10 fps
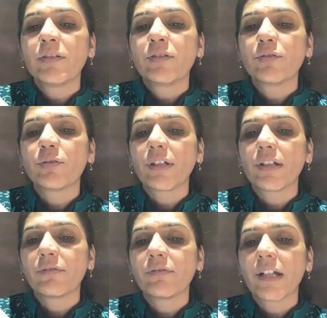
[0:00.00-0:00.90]
So
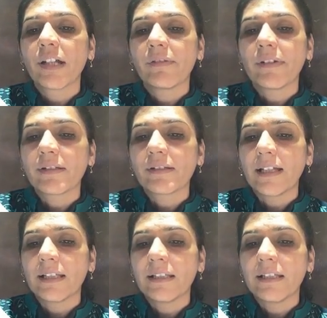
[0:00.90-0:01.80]
here we have
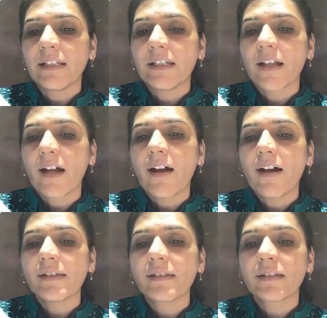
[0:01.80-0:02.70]
assigned the
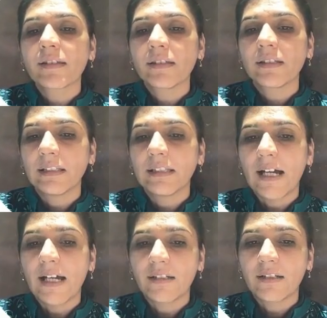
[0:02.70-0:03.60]
task
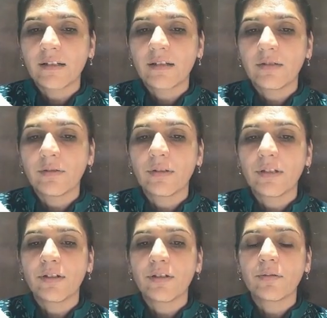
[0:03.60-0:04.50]
that you
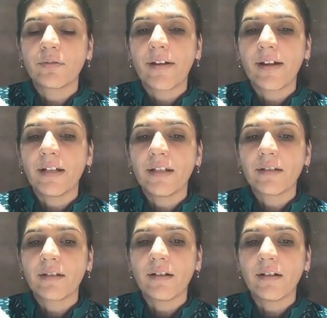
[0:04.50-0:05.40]
need to
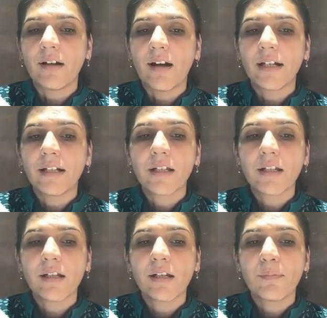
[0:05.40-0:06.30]
write an
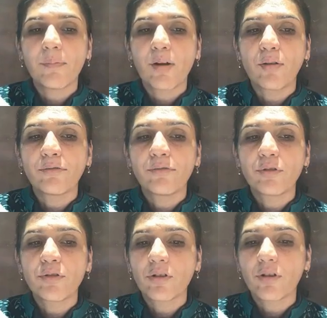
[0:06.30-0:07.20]
article about
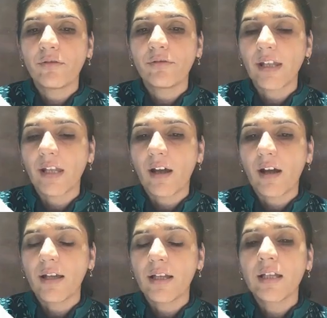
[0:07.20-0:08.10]
future of
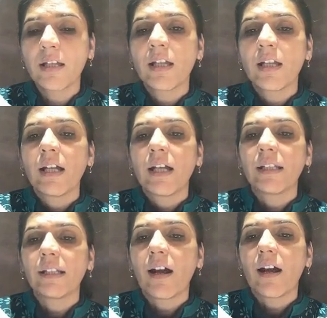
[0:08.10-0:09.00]
AI,
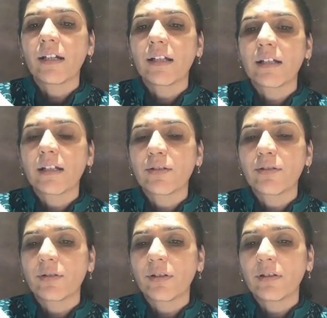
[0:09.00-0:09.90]
and the article
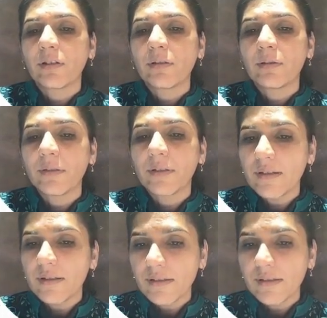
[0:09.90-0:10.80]
should include
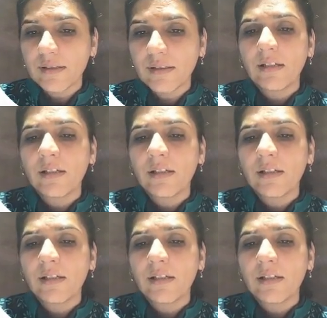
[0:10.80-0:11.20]
this.